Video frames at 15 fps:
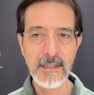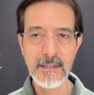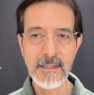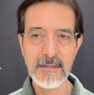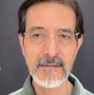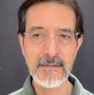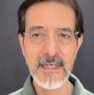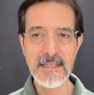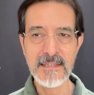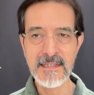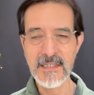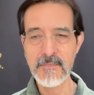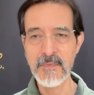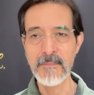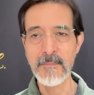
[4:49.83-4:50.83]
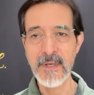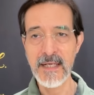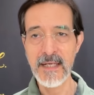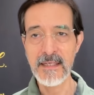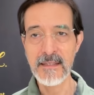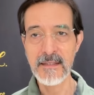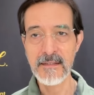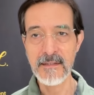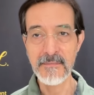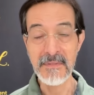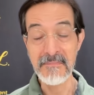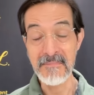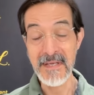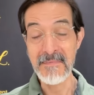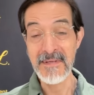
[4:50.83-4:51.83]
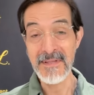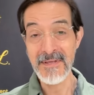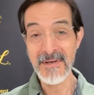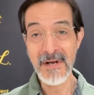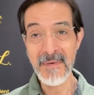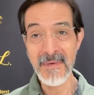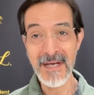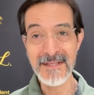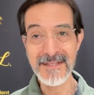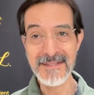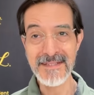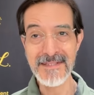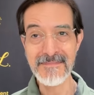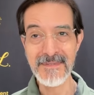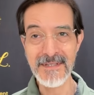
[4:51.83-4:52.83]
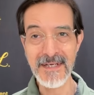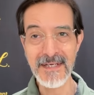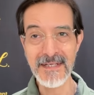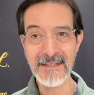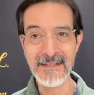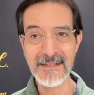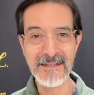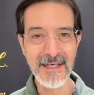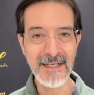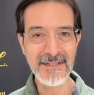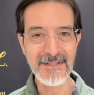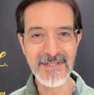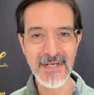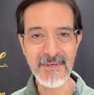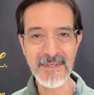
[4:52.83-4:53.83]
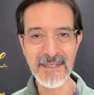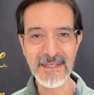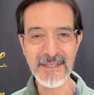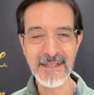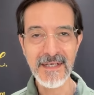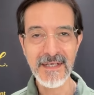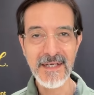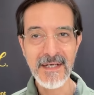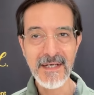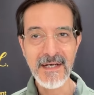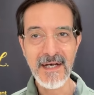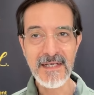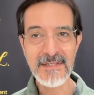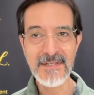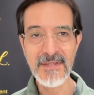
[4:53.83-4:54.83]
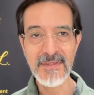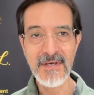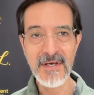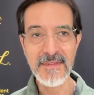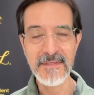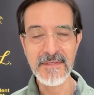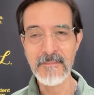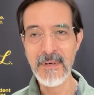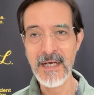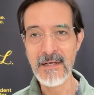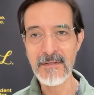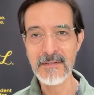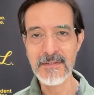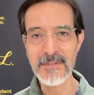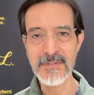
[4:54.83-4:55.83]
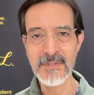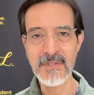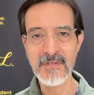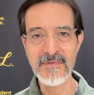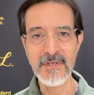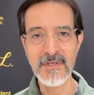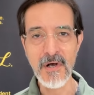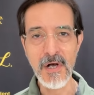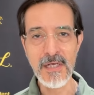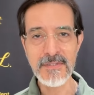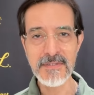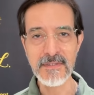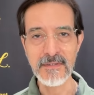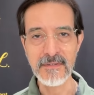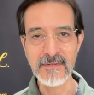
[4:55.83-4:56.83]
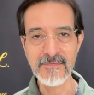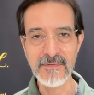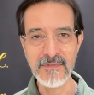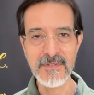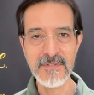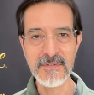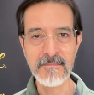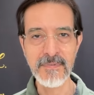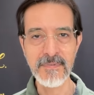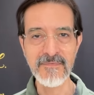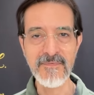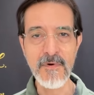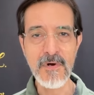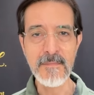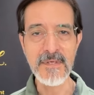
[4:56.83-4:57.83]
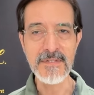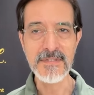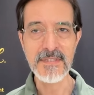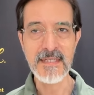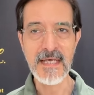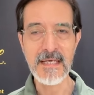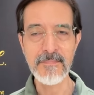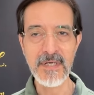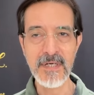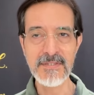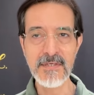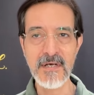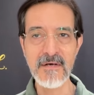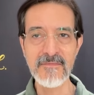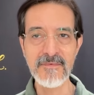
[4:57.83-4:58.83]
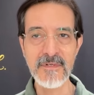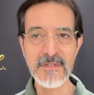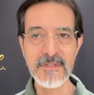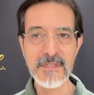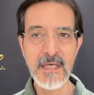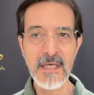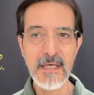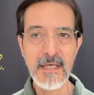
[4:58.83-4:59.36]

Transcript: You know, not desperate panic. I mean, maybe they are behind the scenes, but not not showing it. I actually thought that Powell deserved an Oscar for his performance in that press conference.